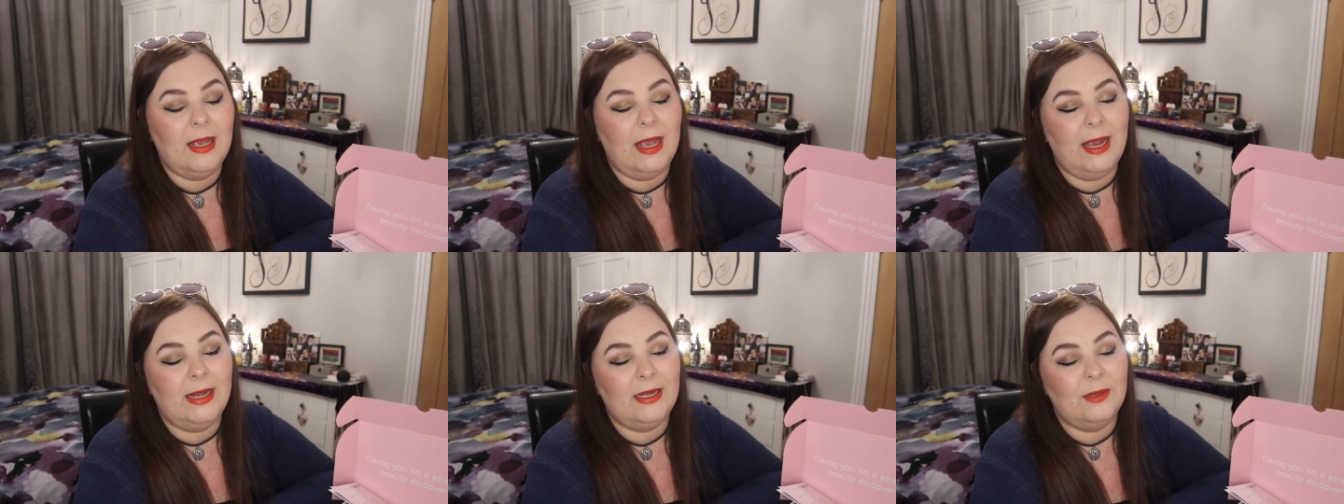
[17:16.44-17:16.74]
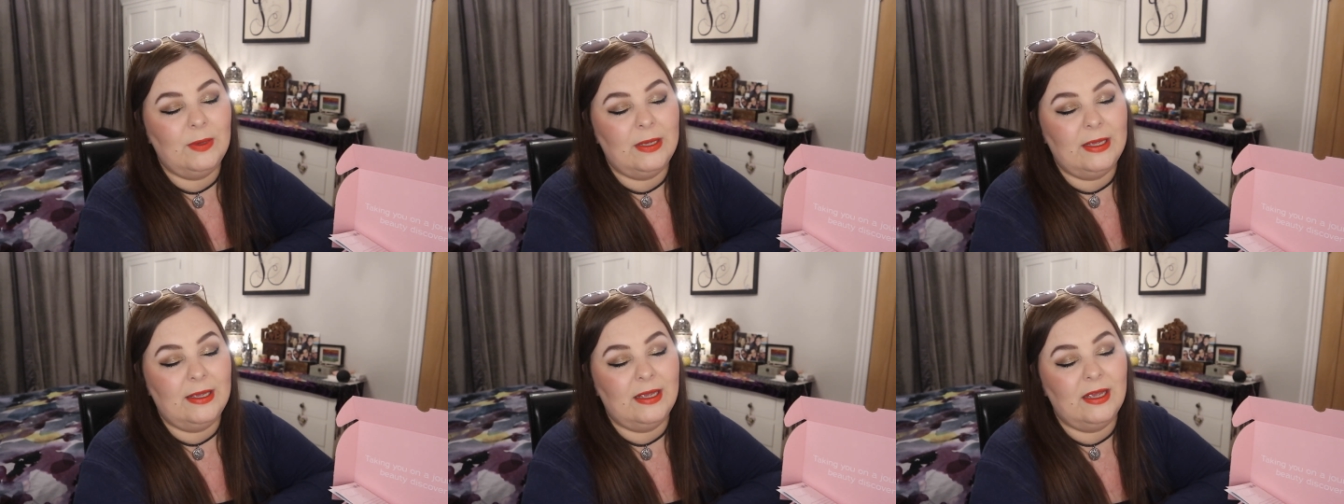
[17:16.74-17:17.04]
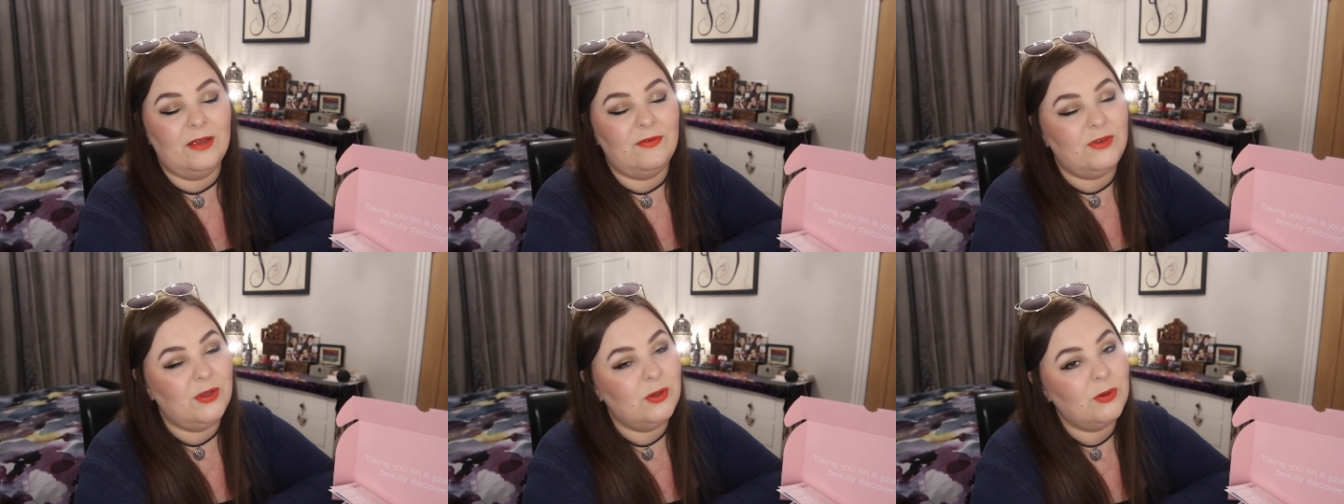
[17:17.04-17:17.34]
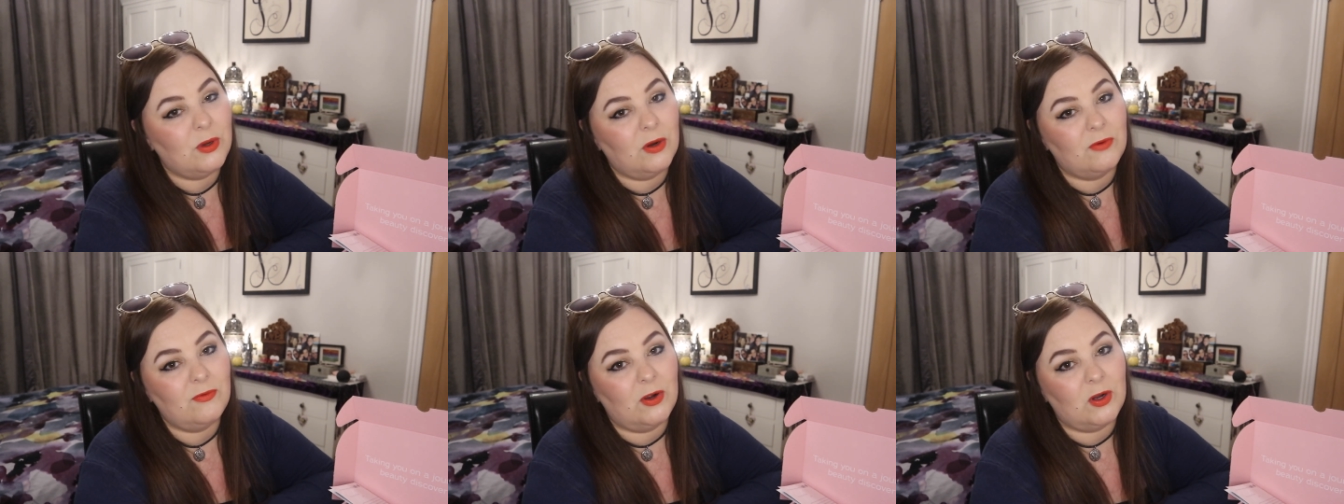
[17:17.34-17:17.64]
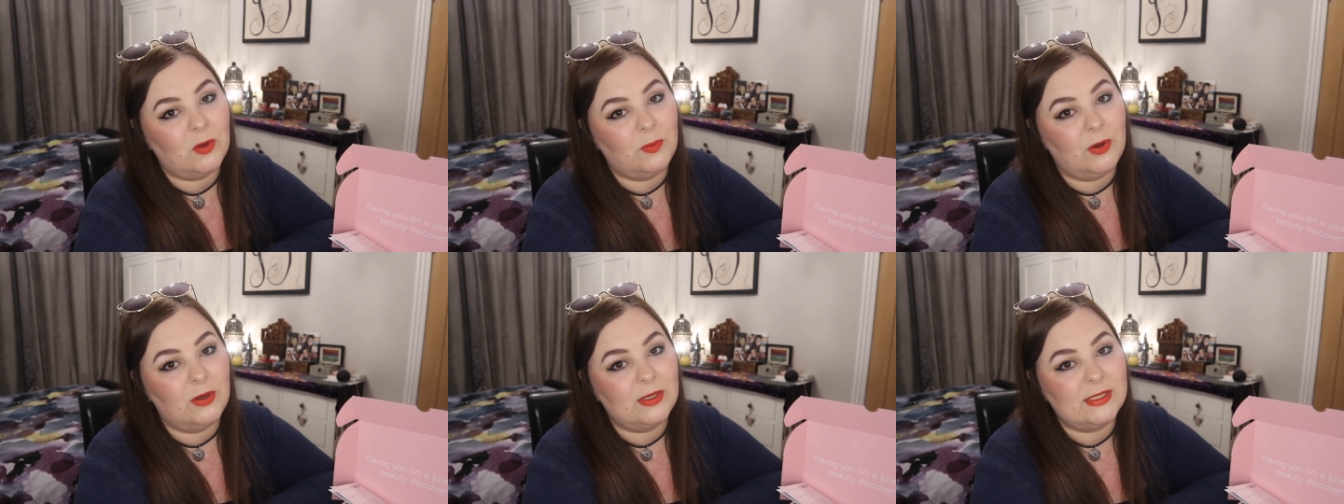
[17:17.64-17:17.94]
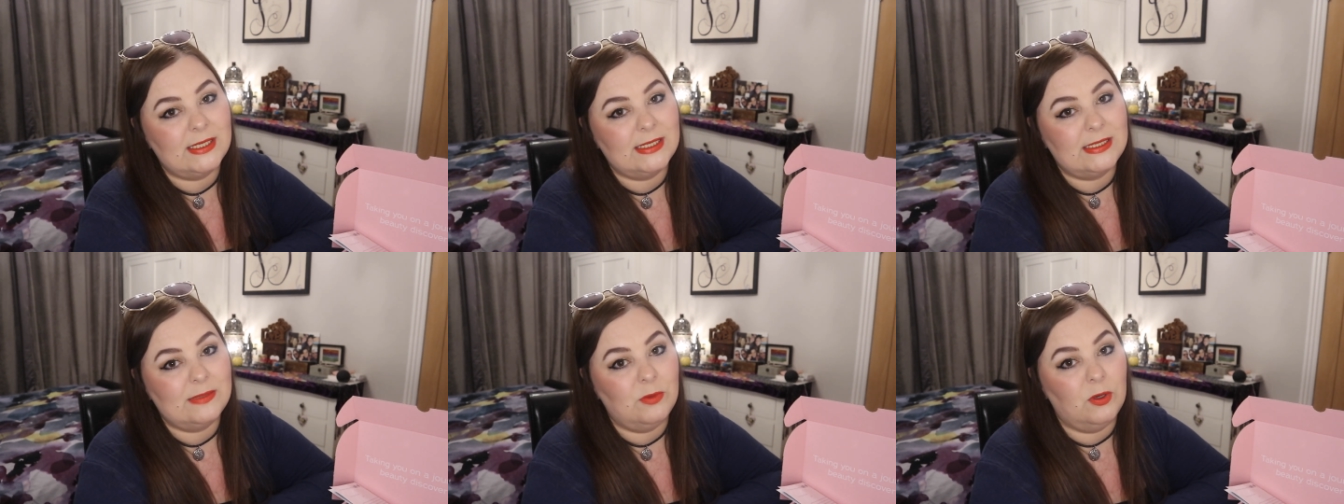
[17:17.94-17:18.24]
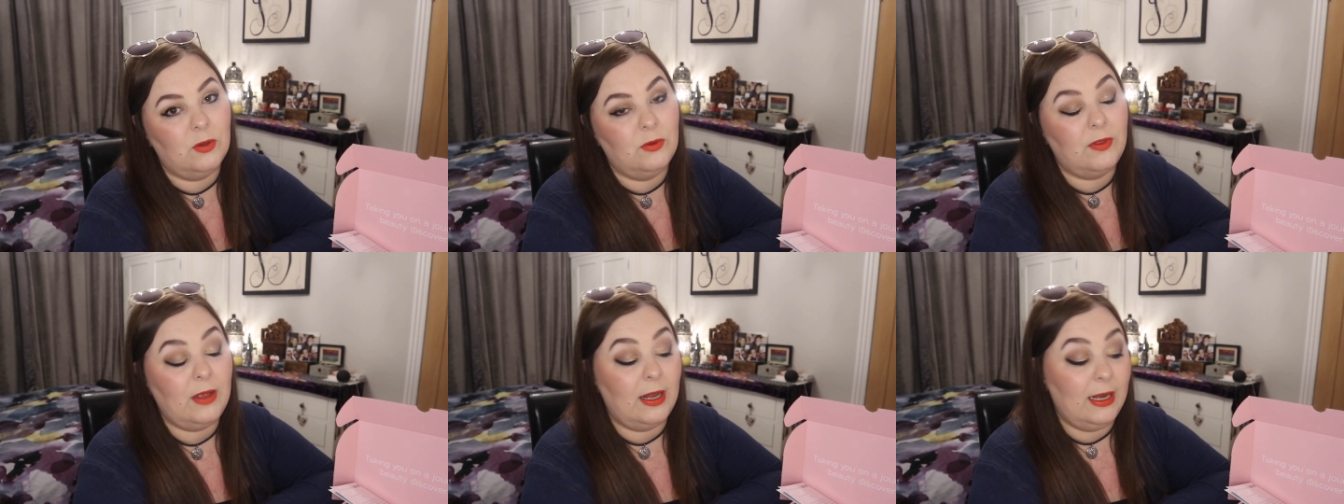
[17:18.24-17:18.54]
Anyway, if you got Roccabox this
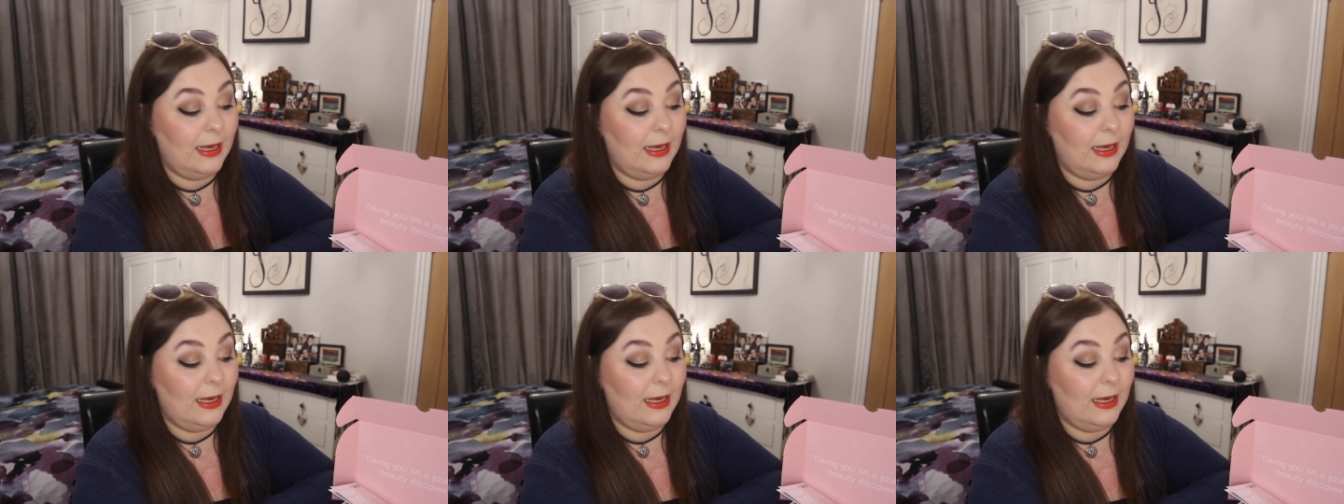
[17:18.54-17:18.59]
month,